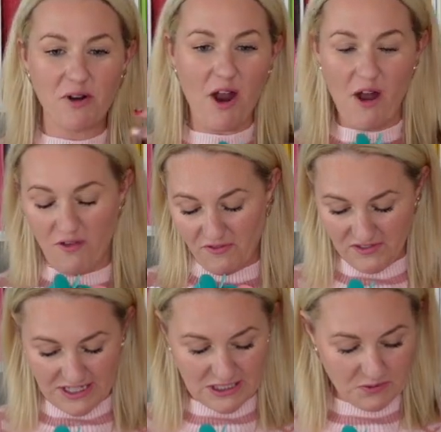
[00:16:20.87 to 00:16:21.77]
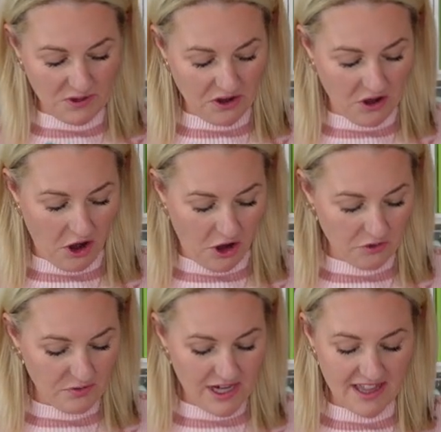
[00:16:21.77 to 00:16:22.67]
We're all finished with our
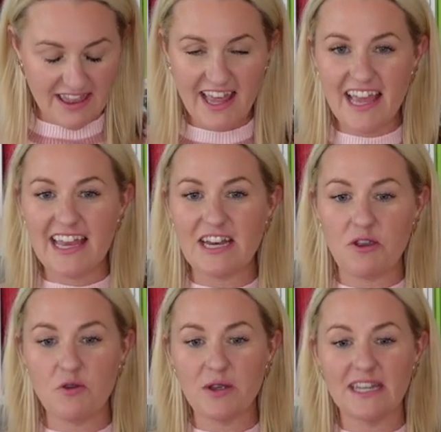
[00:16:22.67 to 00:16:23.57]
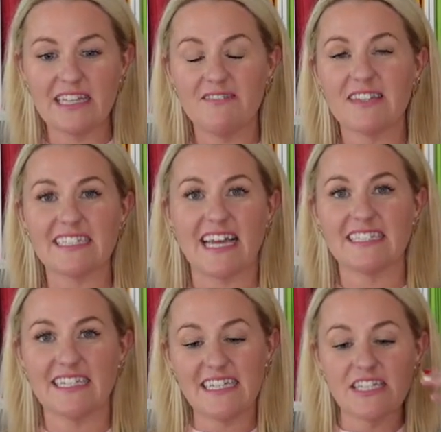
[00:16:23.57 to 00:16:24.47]
heart wreath. Now you can leave this
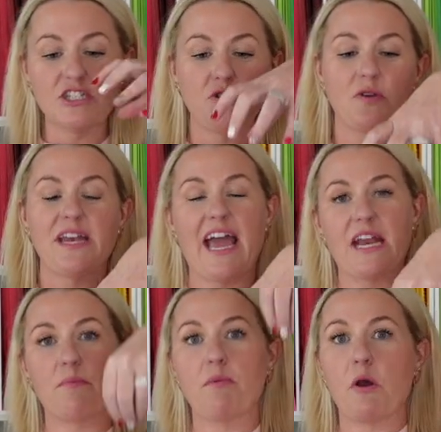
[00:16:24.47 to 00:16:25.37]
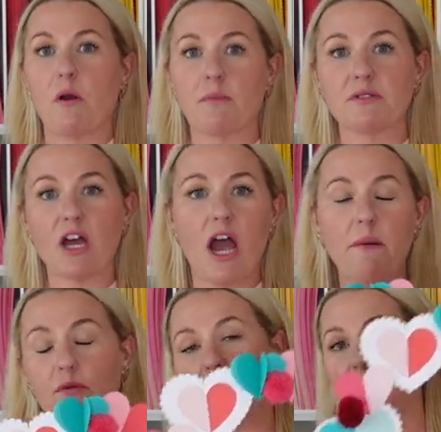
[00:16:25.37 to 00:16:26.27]
as is. You can add a bow up
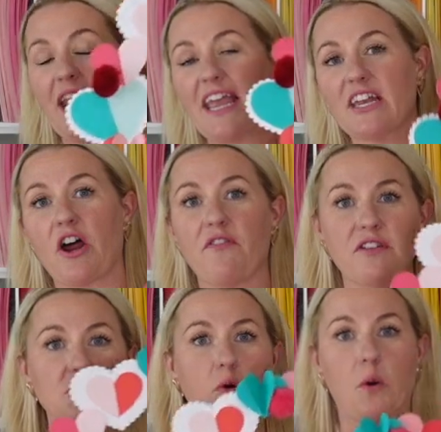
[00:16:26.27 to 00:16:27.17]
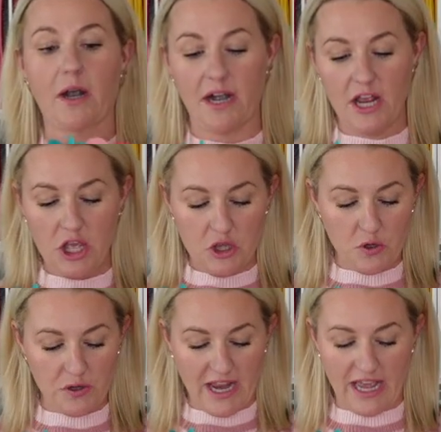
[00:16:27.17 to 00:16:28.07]
top. You can hang it on the door.
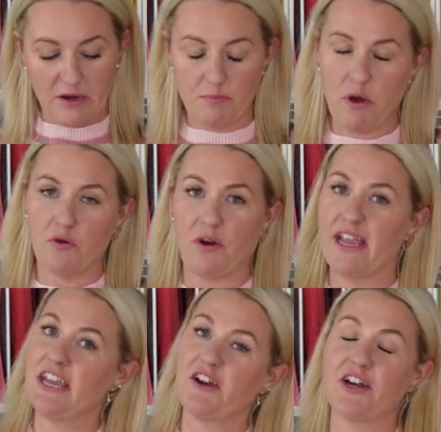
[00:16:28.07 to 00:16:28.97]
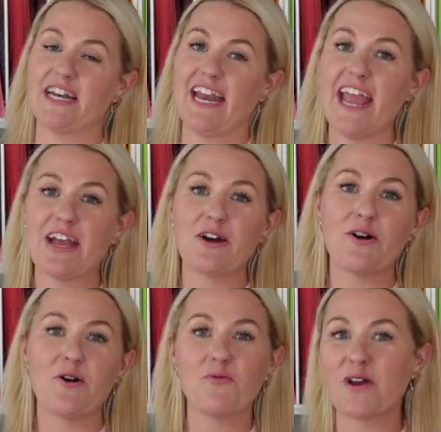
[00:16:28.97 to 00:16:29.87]
You could add a bow right here at an
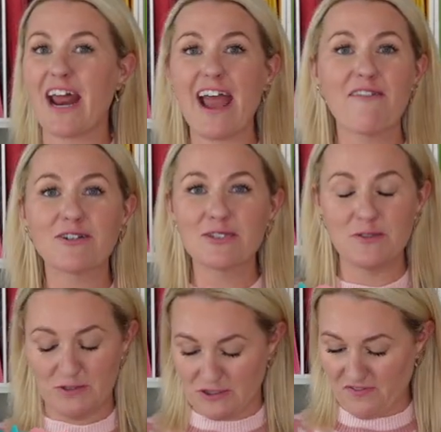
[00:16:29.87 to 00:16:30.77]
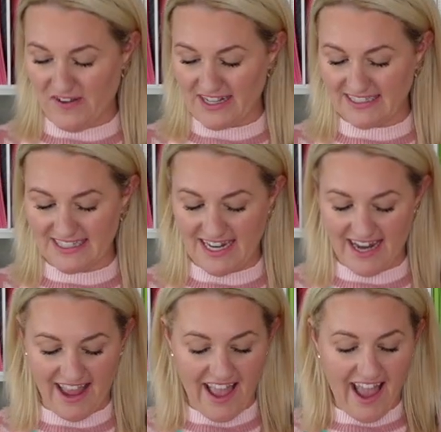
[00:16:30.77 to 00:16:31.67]
angle, whatever suits your
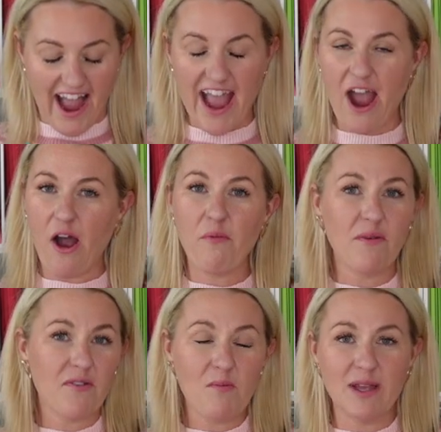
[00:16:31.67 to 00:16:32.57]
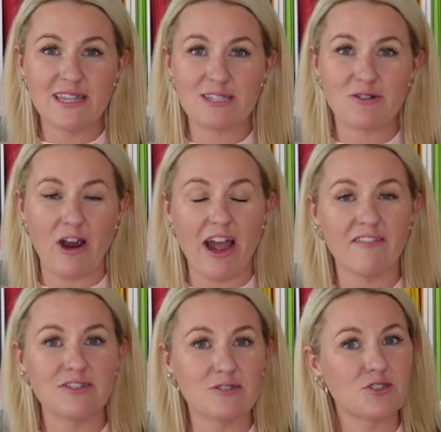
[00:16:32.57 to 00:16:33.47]
fancy. I hope as you make this
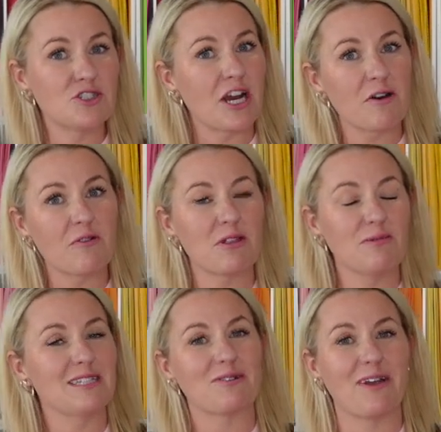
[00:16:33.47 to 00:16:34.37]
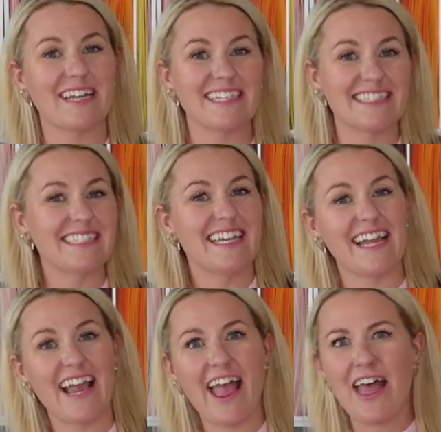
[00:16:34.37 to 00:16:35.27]
craft, you'll share with me so I can
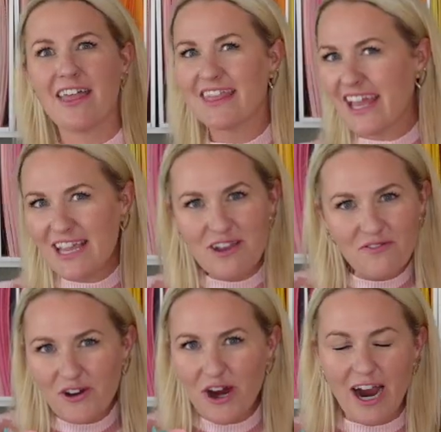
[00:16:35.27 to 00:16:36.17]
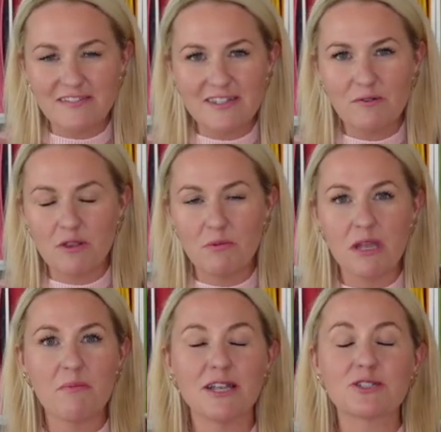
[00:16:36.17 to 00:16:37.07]
see. Thank you for crafting with
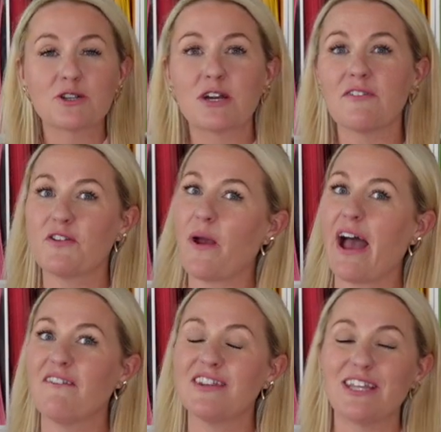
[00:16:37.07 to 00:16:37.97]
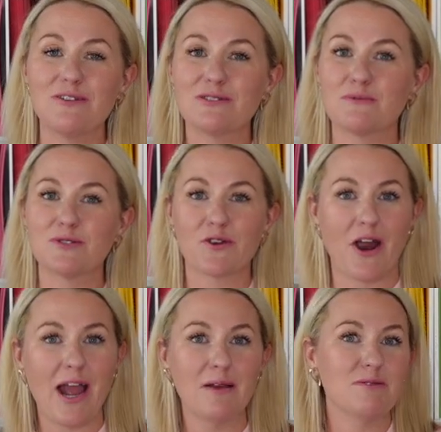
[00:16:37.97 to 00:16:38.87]
me. Make sure if you haven't that you
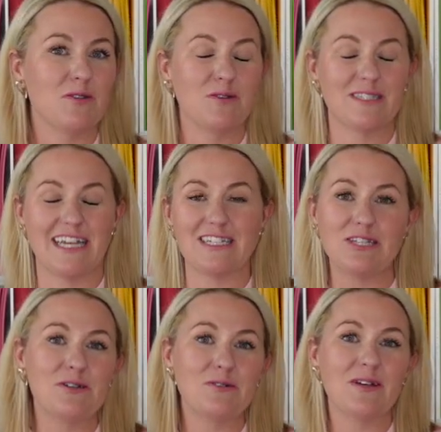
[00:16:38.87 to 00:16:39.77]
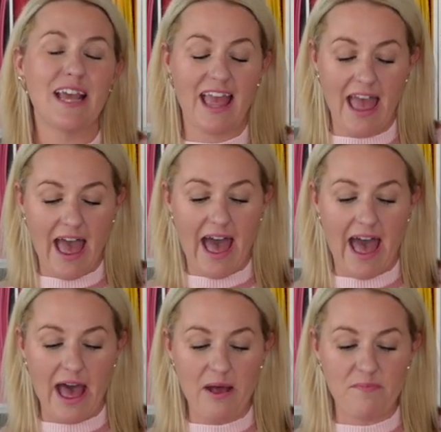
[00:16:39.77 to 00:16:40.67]
subscribe so you stay tuned
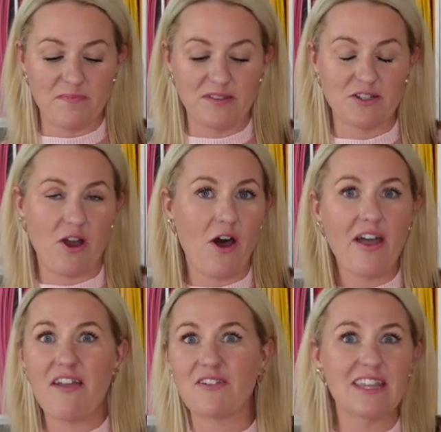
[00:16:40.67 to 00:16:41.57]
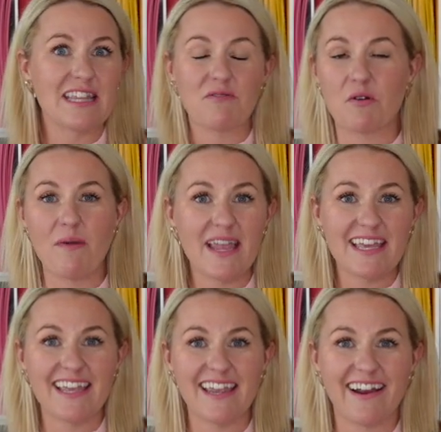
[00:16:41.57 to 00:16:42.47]
um, to all, everything that we're
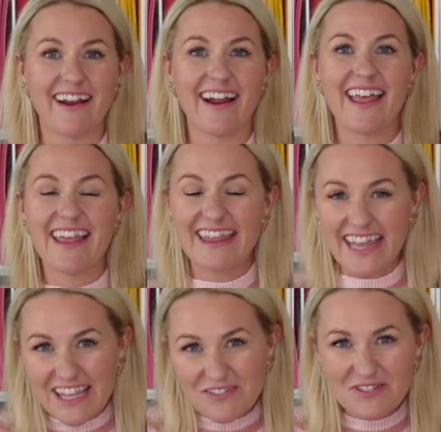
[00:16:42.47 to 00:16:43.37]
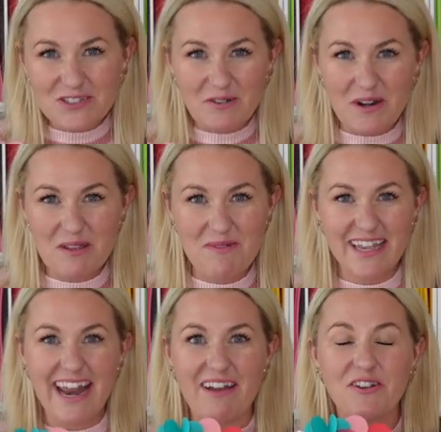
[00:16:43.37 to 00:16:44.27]
making here. Thank you for joining me
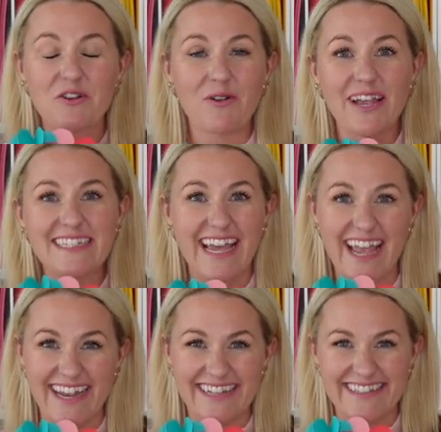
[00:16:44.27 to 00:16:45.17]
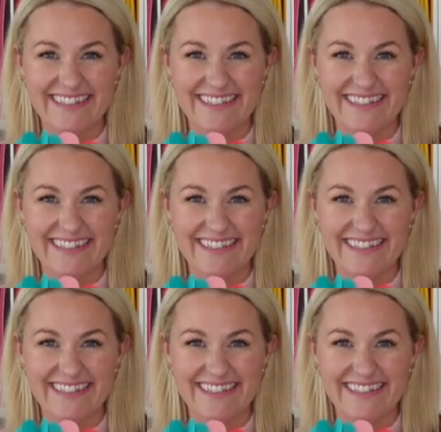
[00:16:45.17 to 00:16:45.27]
and have a great day.